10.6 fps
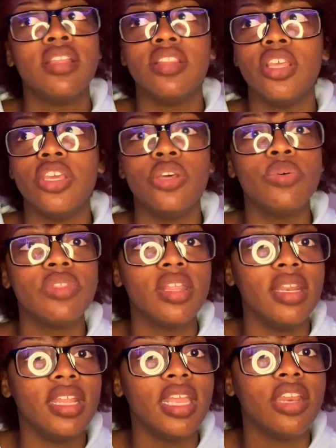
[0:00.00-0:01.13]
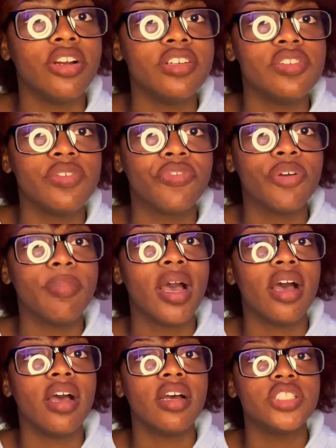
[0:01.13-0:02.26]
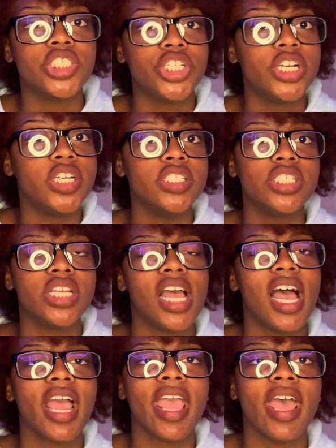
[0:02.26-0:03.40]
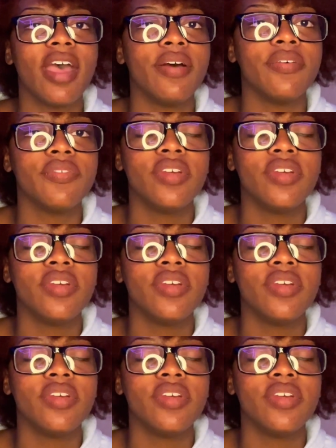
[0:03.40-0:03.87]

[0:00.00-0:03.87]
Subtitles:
the youth leaders from my church. I have